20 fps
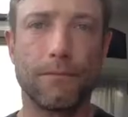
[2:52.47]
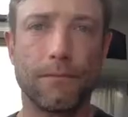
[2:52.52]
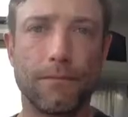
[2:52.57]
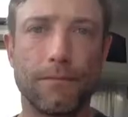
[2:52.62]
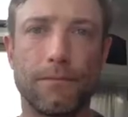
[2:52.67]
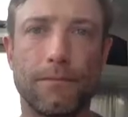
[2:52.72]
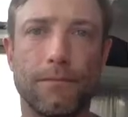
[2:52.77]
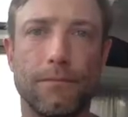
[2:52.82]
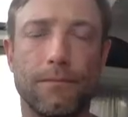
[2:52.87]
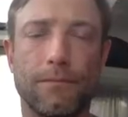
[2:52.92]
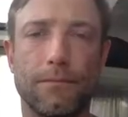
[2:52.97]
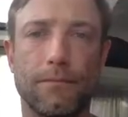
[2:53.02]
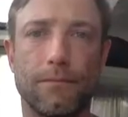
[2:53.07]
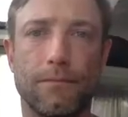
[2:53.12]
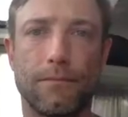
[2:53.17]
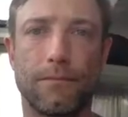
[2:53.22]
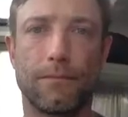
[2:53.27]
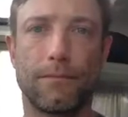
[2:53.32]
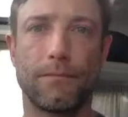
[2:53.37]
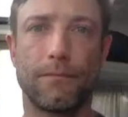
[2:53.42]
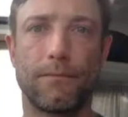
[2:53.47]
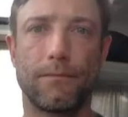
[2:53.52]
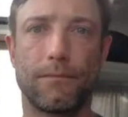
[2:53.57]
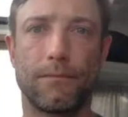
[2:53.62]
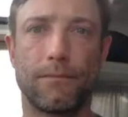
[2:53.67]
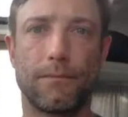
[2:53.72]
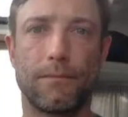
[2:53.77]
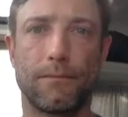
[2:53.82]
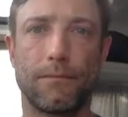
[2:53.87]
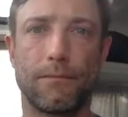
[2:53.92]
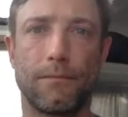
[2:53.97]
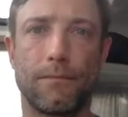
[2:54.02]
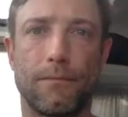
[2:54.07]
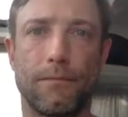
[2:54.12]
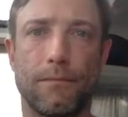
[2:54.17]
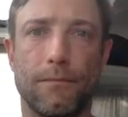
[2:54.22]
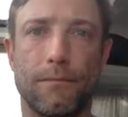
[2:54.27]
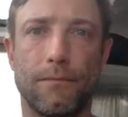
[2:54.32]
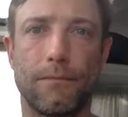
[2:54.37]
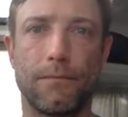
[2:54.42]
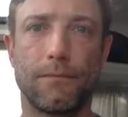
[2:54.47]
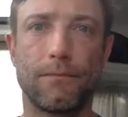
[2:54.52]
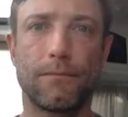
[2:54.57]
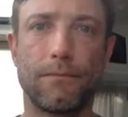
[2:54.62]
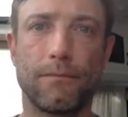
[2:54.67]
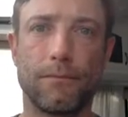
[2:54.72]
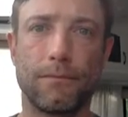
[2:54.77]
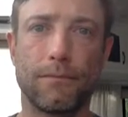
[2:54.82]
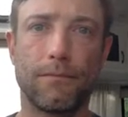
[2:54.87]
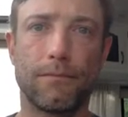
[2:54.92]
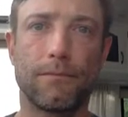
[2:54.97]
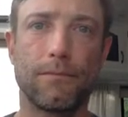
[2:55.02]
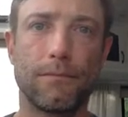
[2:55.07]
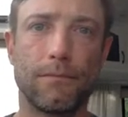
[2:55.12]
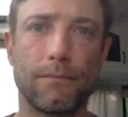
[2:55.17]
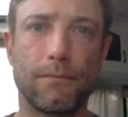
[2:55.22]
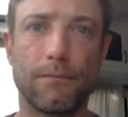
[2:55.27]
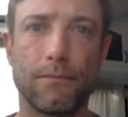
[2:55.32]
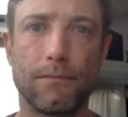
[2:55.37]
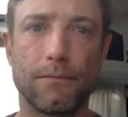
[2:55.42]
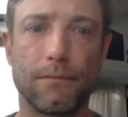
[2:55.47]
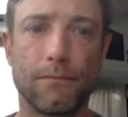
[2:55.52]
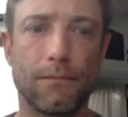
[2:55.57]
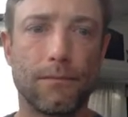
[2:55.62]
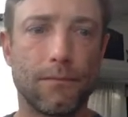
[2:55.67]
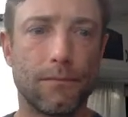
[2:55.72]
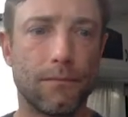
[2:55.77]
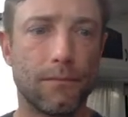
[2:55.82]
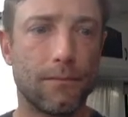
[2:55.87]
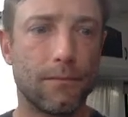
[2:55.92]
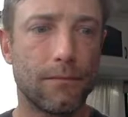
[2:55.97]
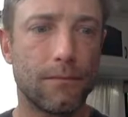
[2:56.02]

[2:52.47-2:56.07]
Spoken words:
No words are spoken by the person on screen.